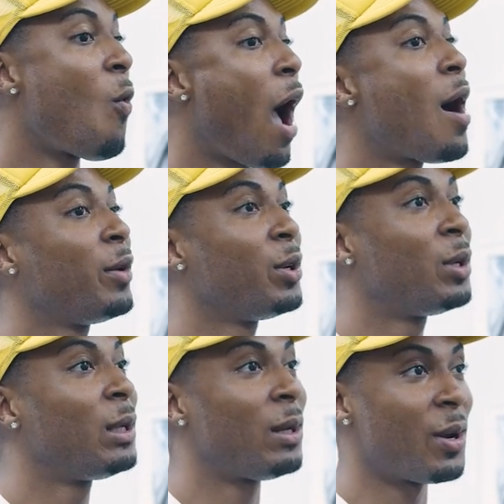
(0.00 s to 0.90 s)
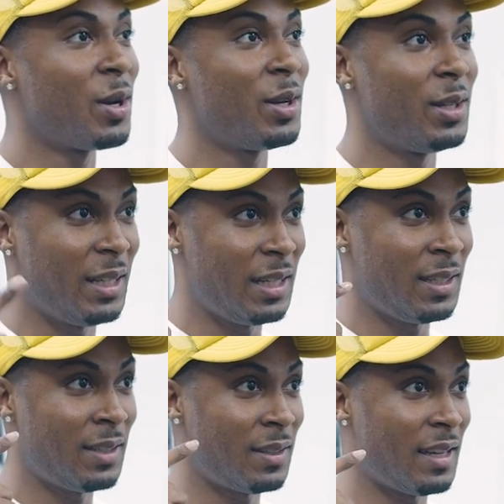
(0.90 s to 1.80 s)
While you're
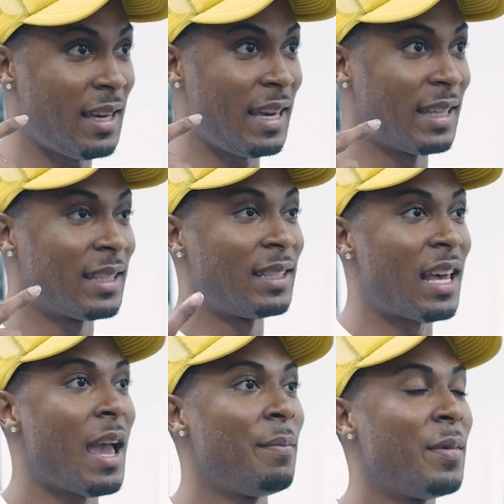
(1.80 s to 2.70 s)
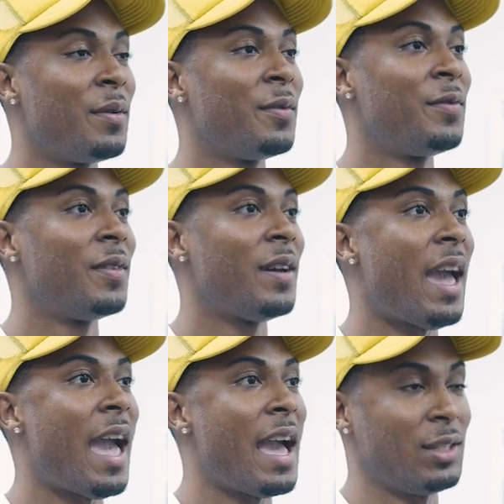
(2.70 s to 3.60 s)
learning is a type of
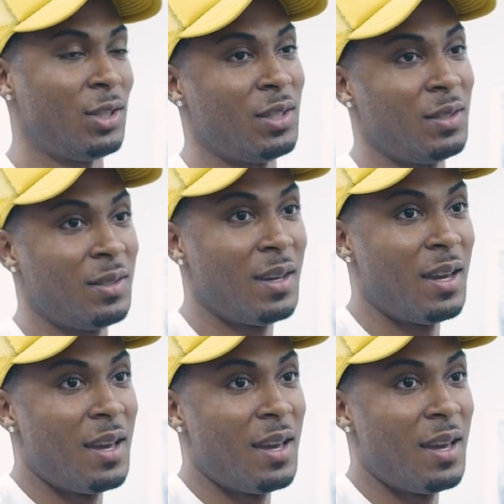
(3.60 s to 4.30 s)
action.